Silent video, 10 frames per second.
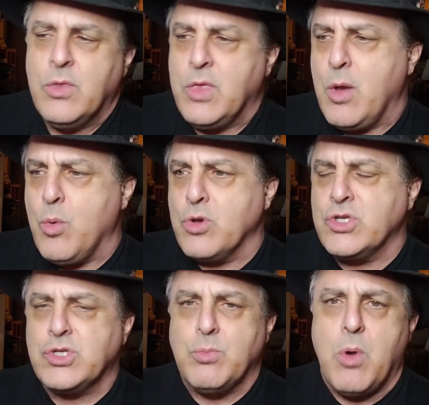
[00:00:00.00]
They were
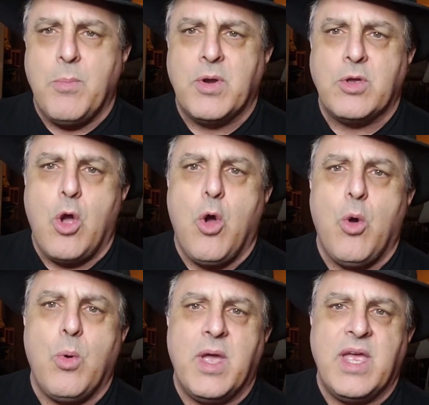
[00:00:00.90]
just a moment
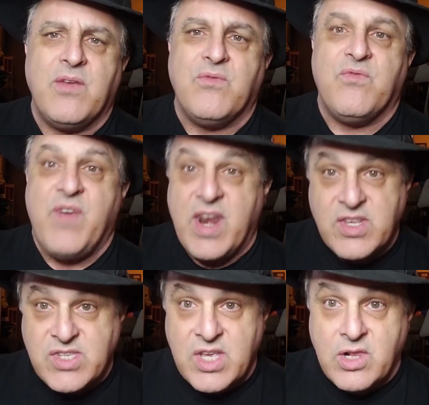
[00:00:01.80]
ago in
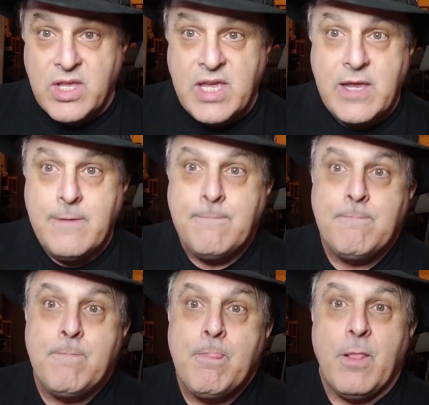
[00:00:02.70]
Venice, Italy.
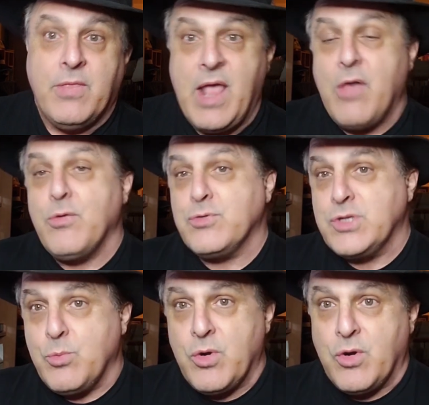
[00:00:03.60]
Now they're
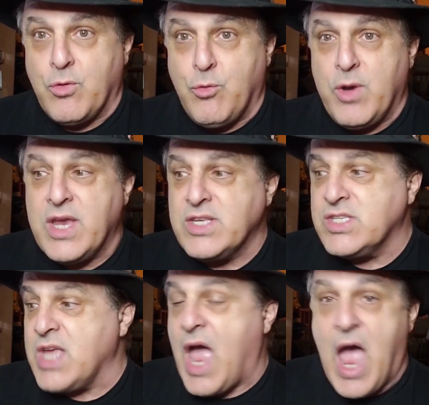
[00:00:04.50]
somewhere in
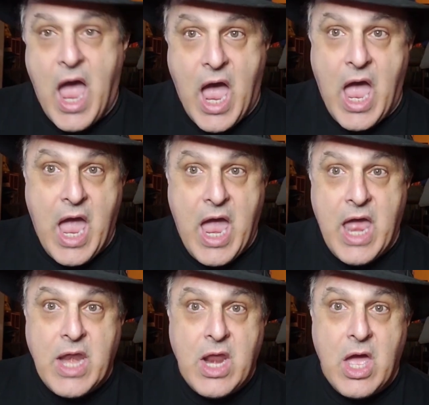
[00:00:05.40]
Greece,
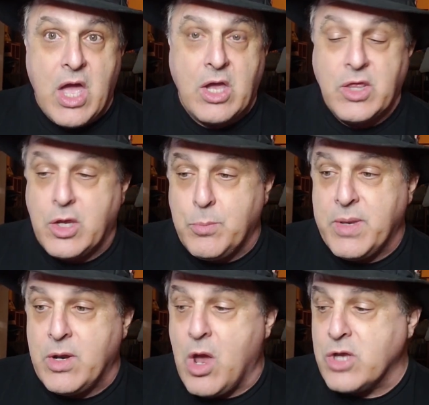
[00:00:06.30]
and they could be
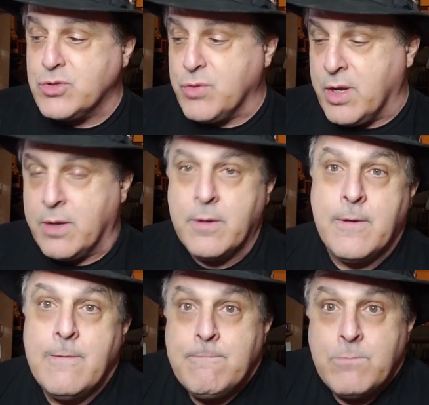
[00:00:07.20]
in Austria.
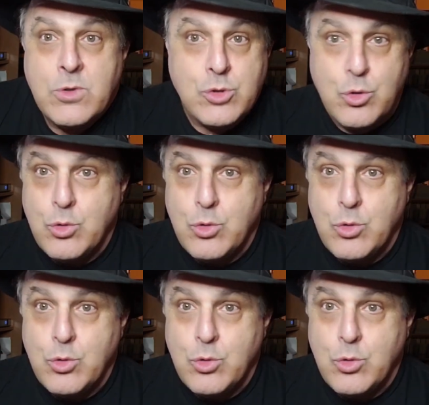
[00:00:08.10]
So